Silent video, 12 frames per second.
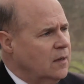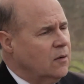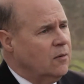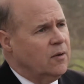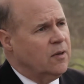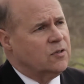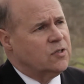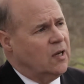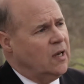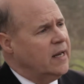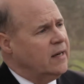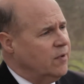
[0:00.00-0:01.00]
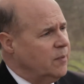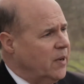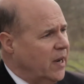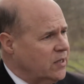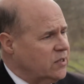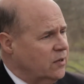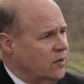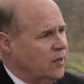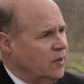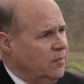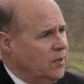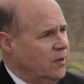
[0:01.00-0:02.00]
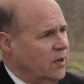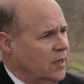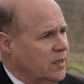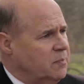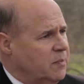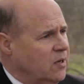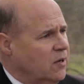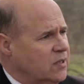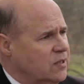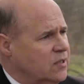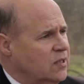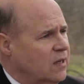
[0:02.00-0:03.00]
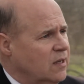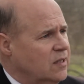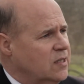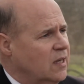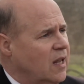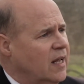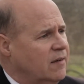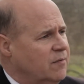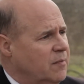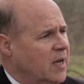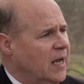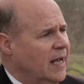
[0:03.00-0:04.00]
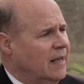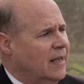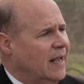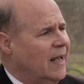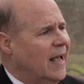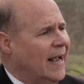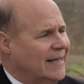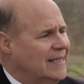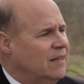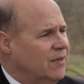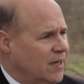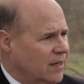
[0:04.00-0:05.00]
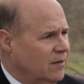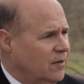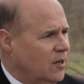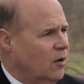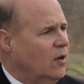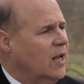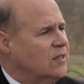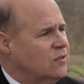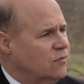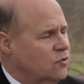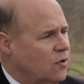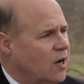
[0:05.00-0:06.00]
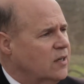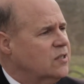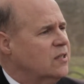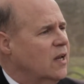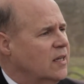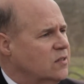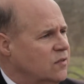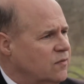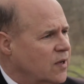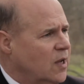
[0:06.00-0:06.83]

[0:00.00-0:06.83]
Well, there's a lot of impacts on our communities because it's a lot of activity, you know, lots of trucks, lots of